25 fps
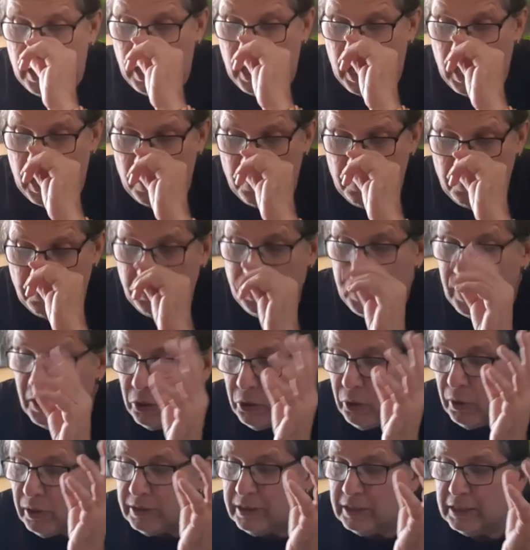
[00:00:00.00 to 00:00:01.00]
Um, be
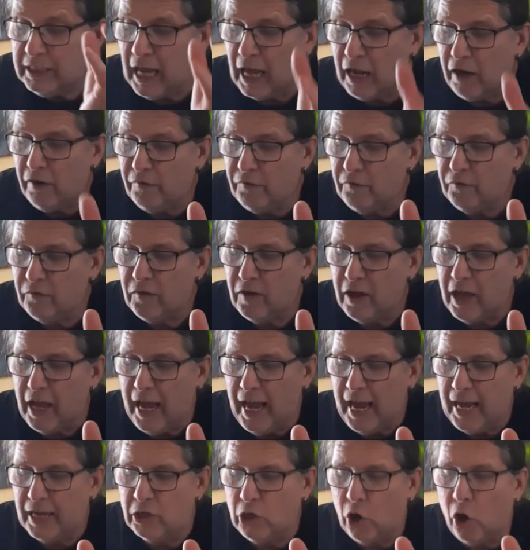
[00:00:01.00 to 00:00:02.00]
yourself
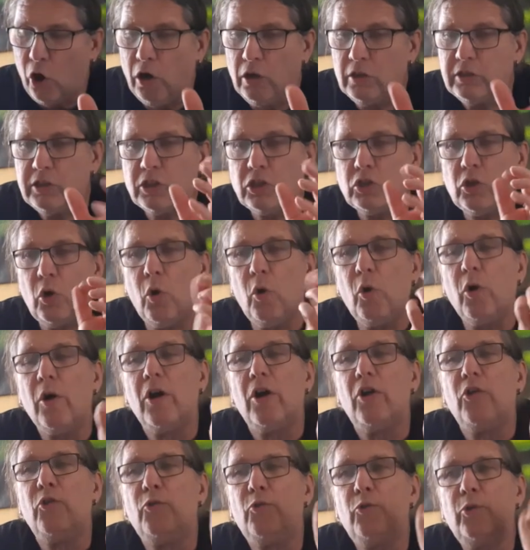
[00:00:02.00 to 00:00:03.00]
and also
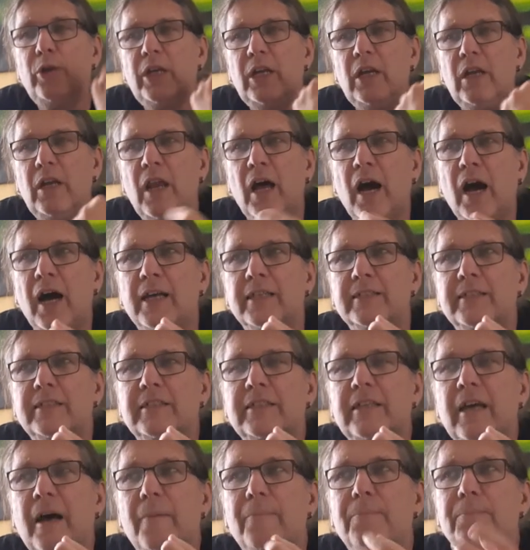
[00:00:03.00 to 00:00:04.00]

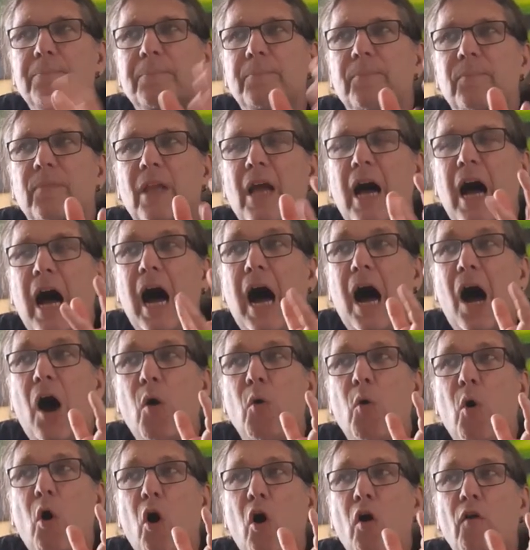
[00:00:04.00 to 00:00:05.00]
realize
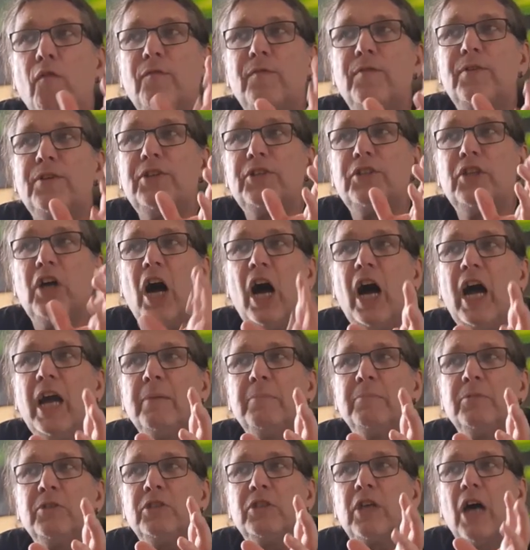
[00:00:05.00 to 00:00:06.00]
how
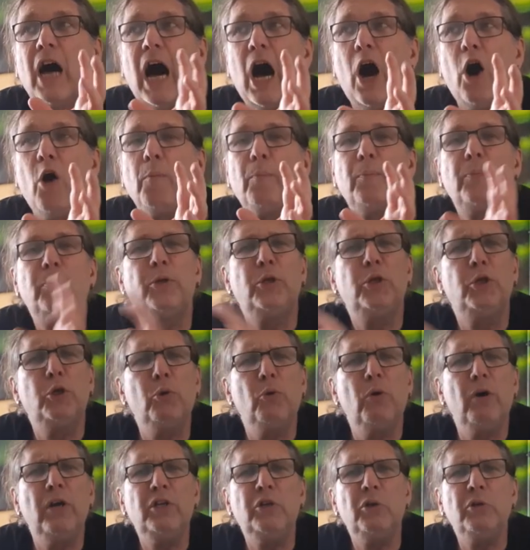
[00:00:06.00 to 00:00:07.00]
oftentimes how
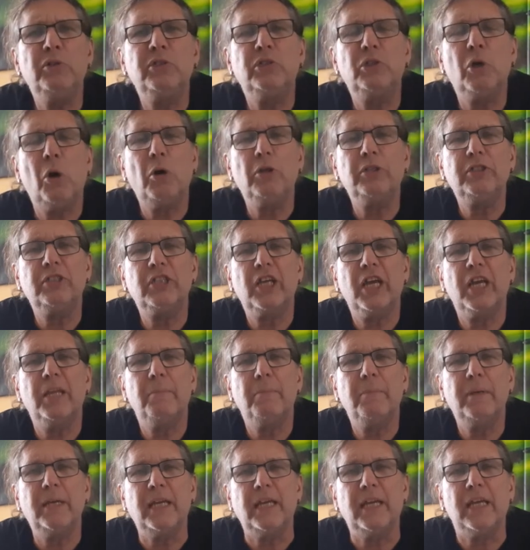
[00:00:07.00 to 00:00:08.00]
pure your thoughts can
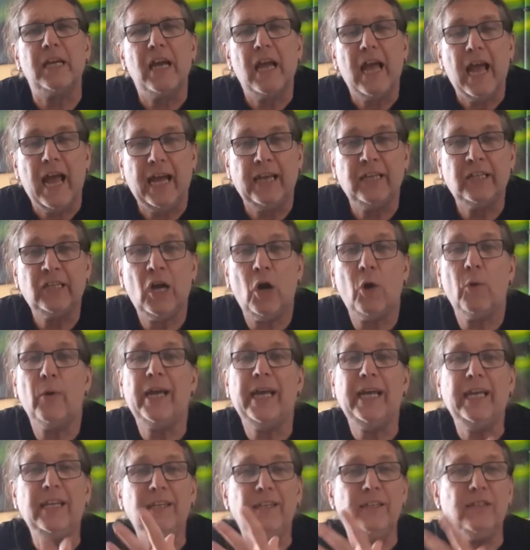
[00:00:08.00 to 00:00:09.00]
be and how
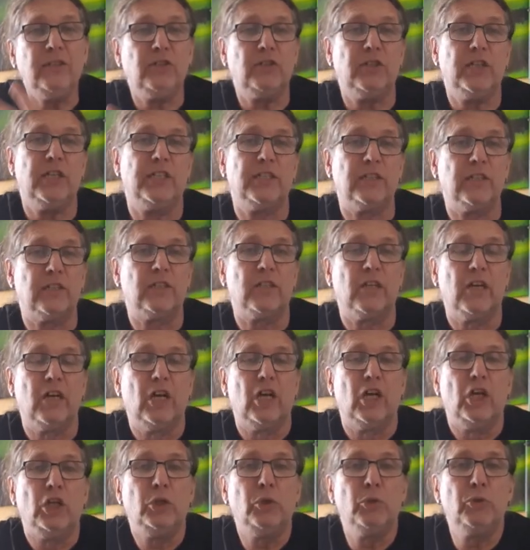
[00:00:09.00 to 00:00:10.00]
innocent
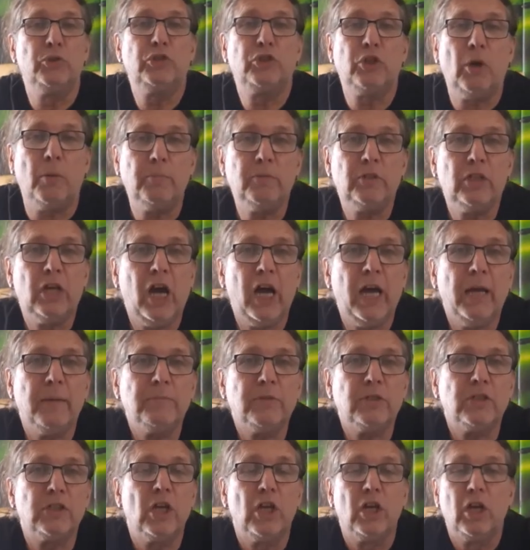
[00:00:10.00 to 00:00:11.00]
you
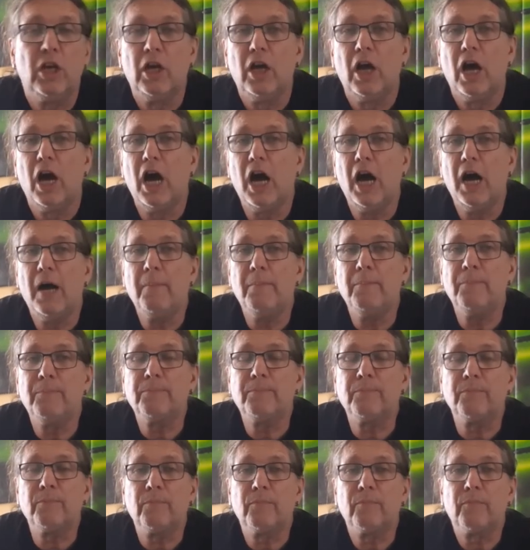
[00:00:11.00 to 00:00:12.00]
sometimes
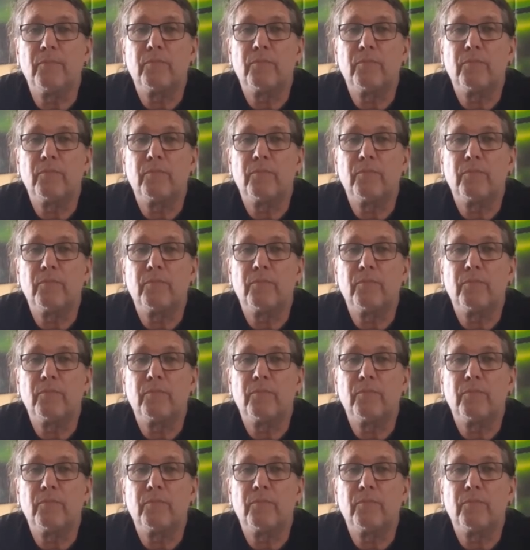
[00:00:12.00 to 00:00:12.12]
um,